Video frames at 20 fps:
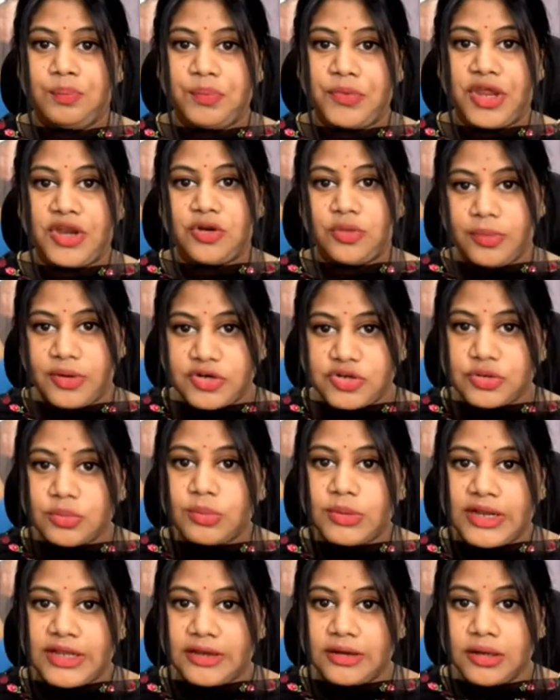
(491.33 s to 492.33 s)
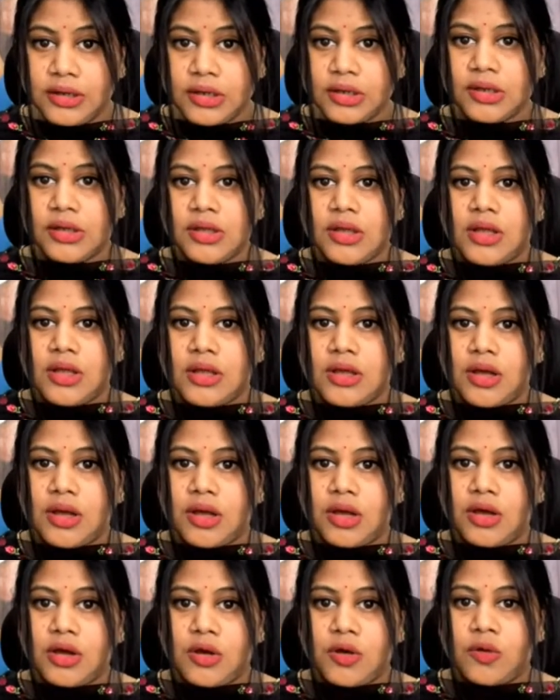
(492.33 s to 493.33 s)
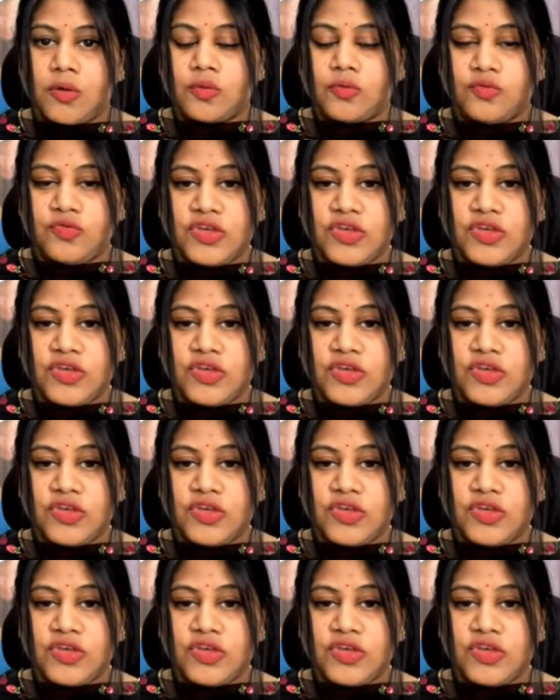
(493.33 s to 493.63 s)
endometrium layer,